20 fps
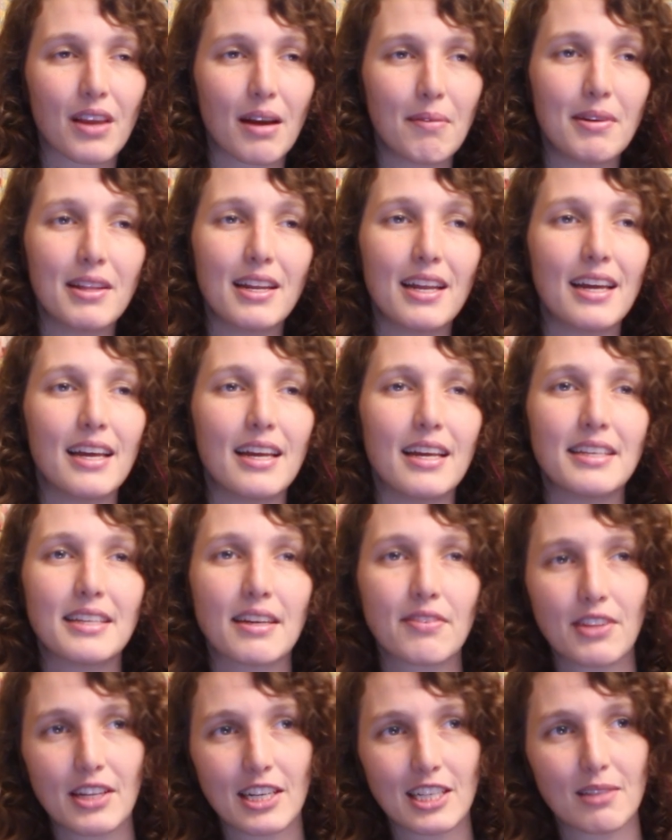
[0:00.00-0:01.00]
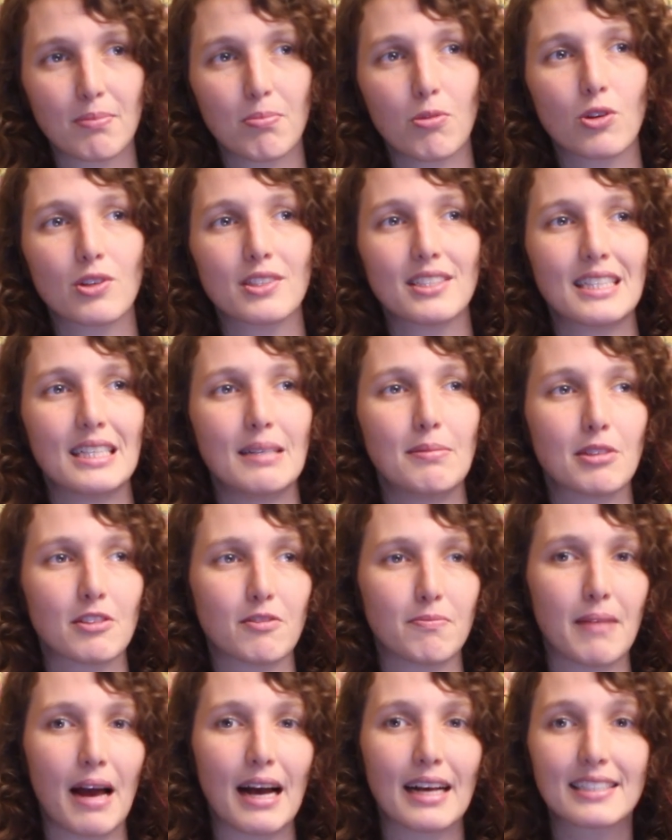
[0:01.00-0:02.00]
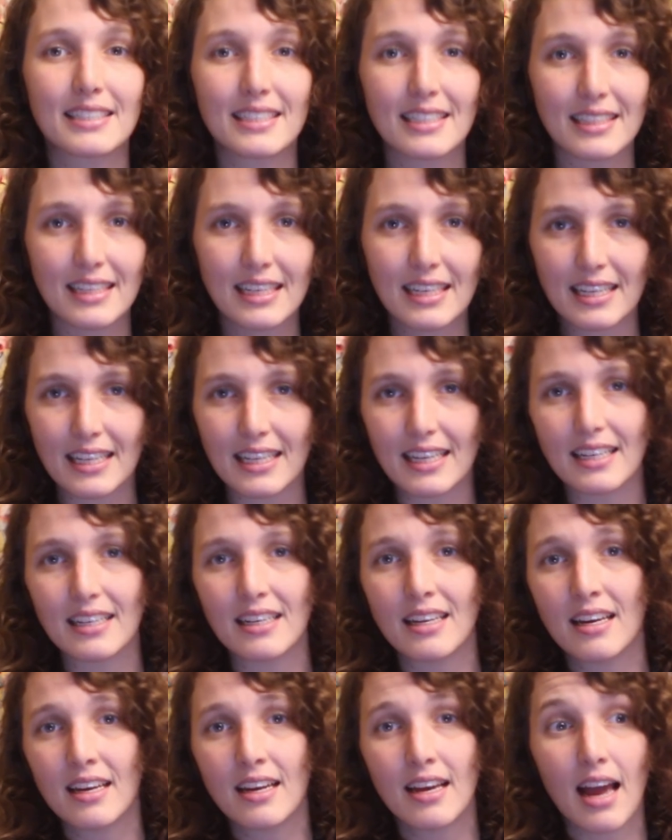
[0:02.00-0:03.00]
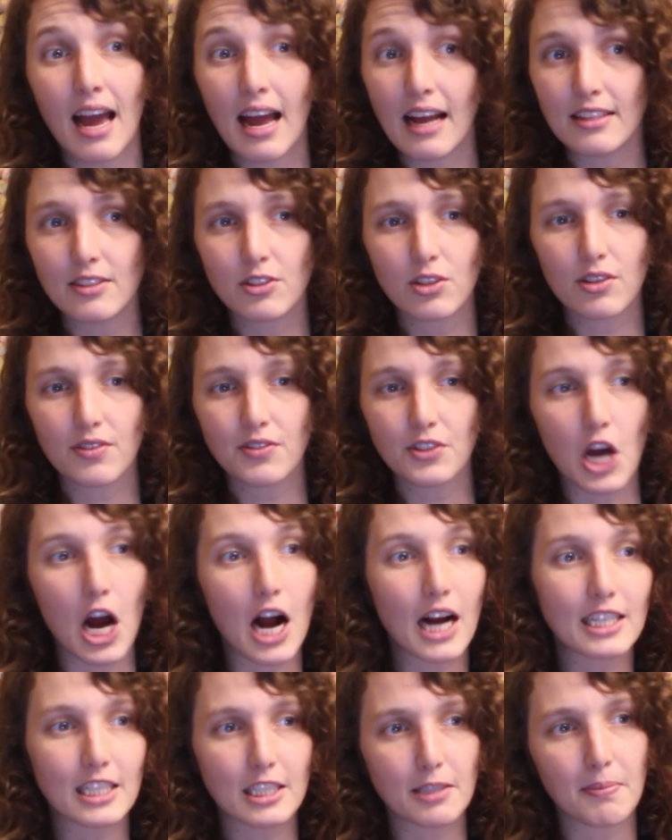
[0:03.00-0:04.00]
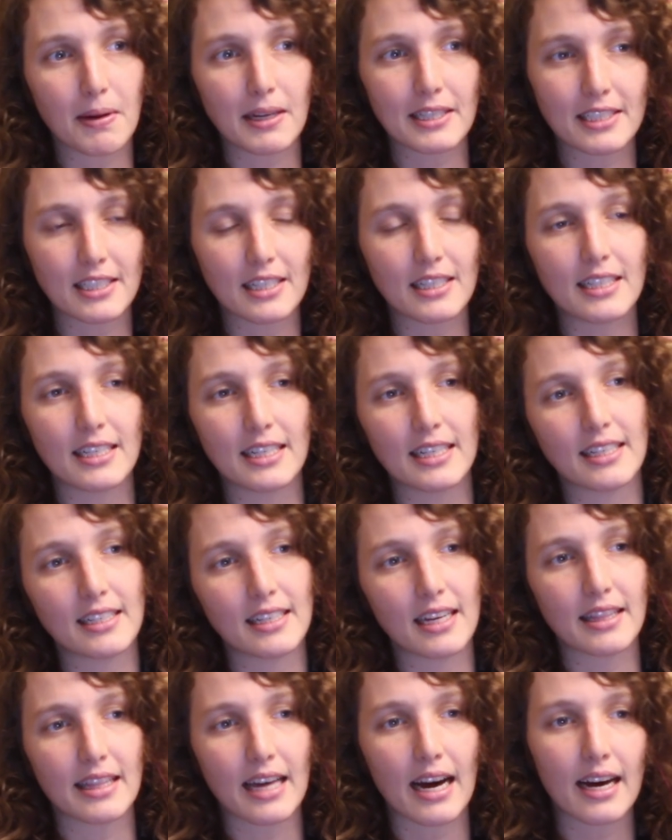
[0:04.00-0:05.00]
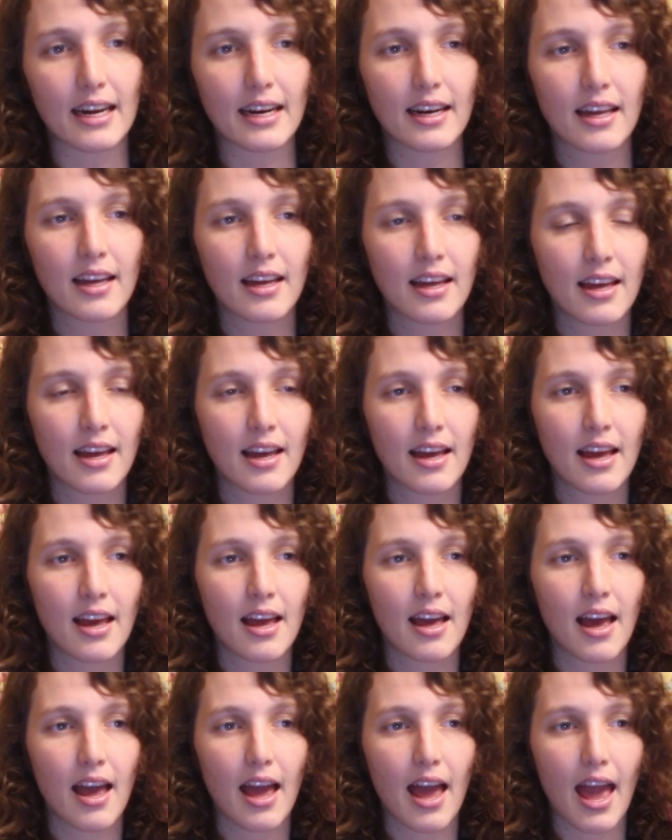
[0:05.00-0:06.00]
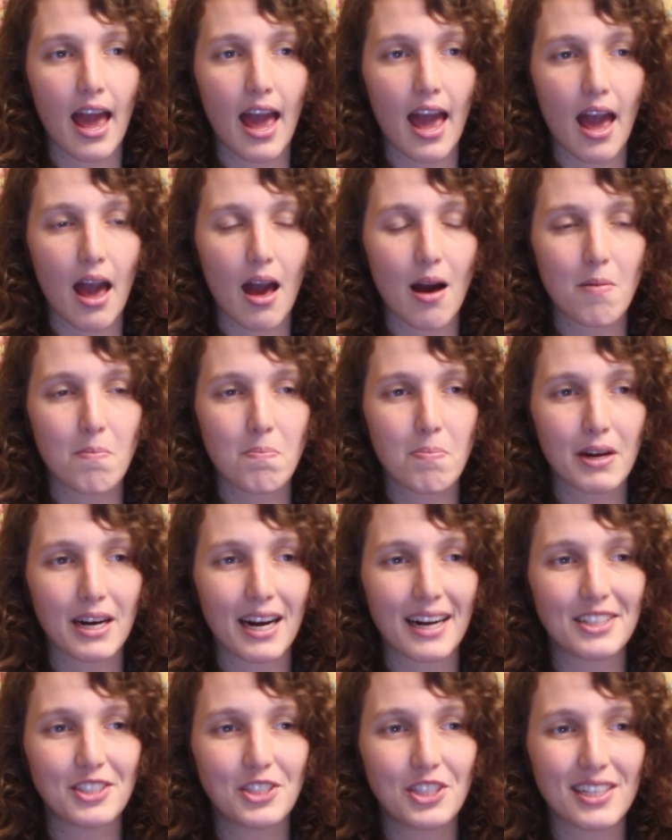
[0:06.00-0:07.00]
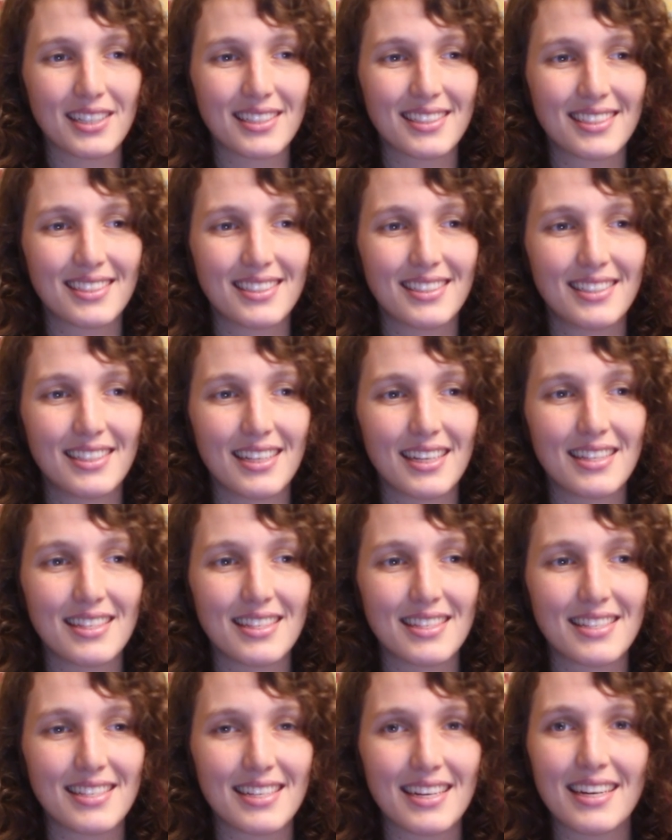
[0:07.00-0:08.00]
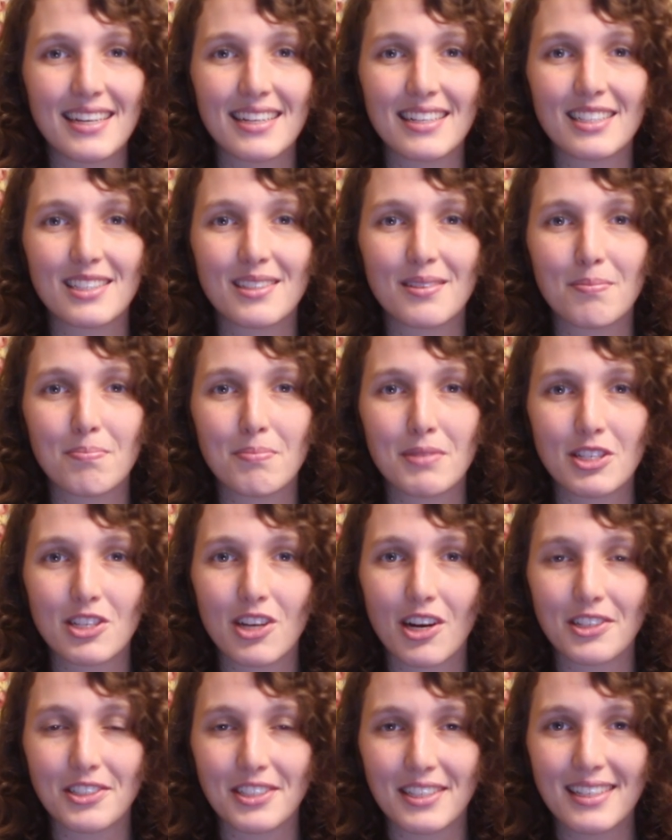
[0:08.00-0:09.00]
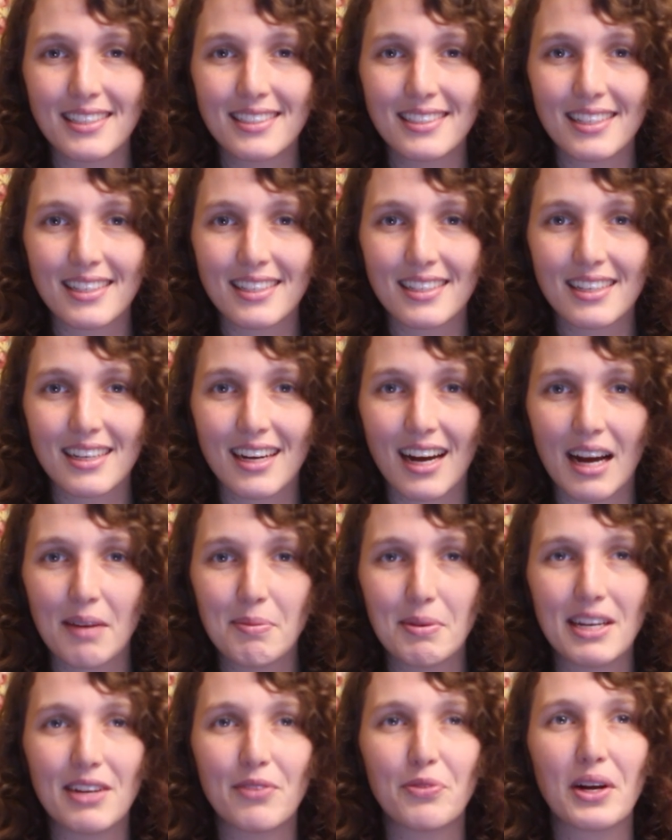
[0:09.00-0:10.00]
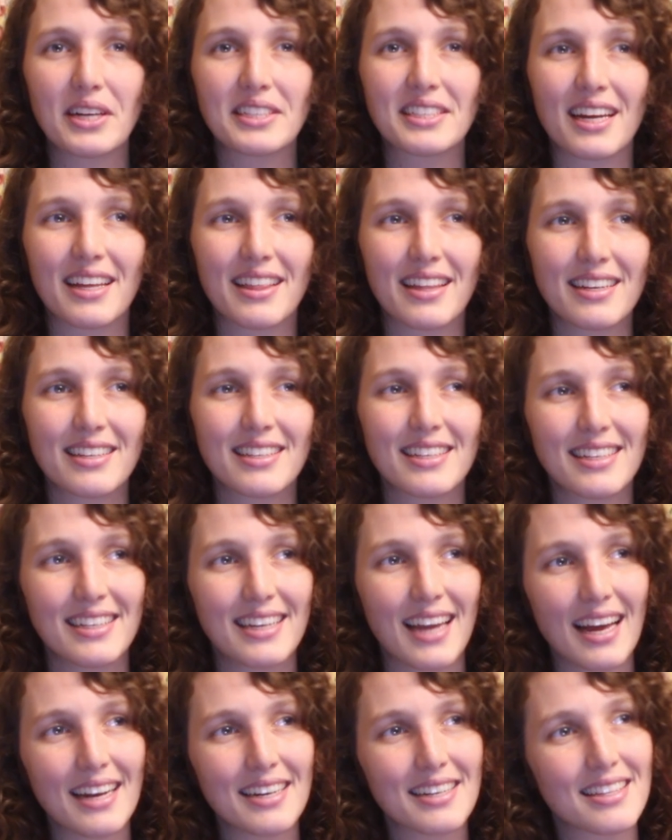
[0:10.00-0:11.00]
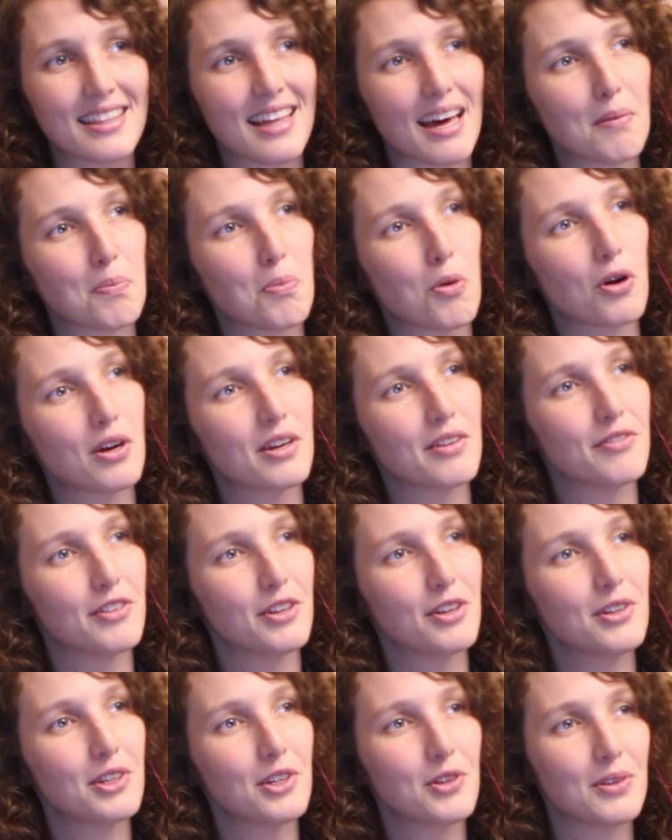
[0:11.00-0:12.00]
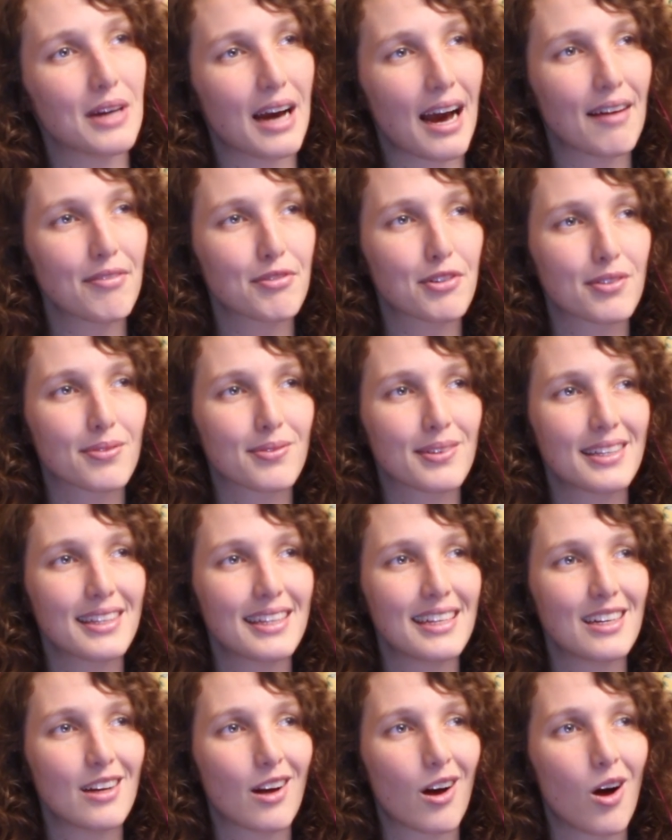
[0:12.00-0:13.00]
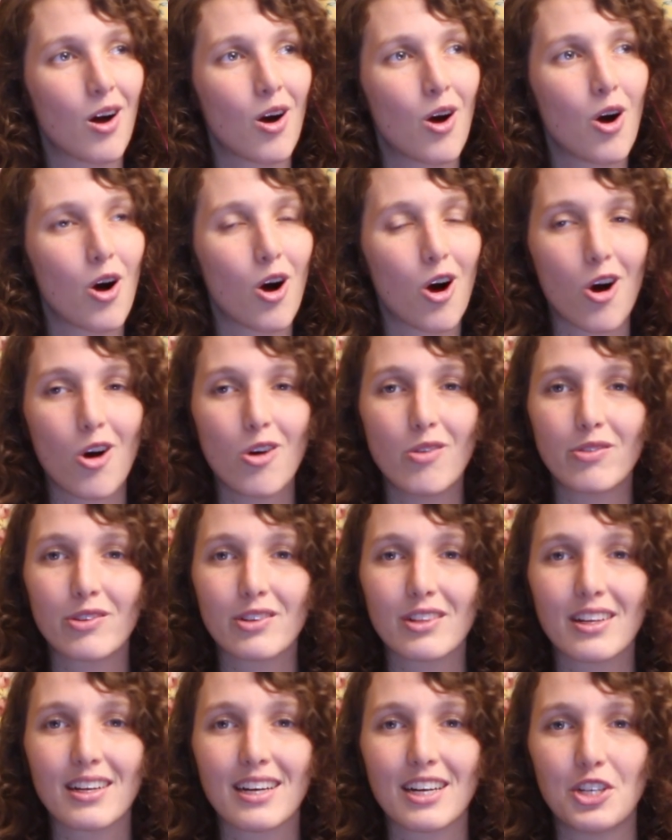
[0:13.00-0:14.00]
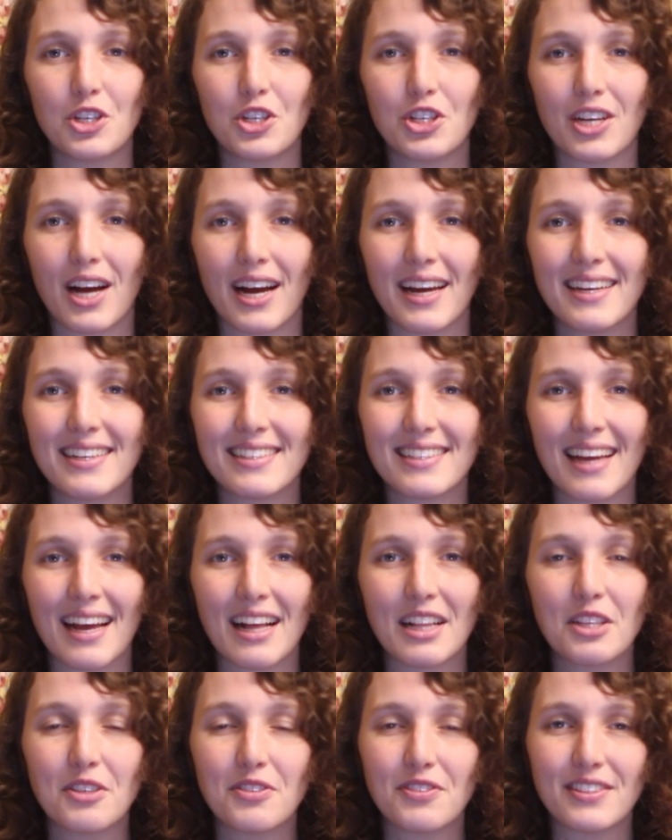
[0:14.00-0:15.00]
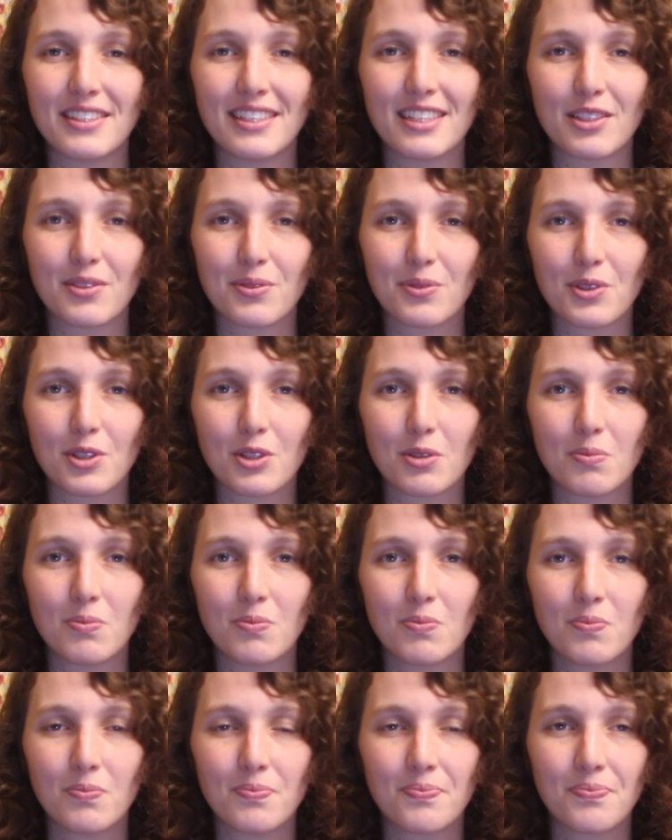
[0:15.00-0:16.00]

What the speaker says: It definitely explores themes of masculinity and sort of toxic masculinity at that. But I just didn't see it as misogynistic. In fact, I think to get to that point of view, you'd have to really overlook a giant elephant in the room.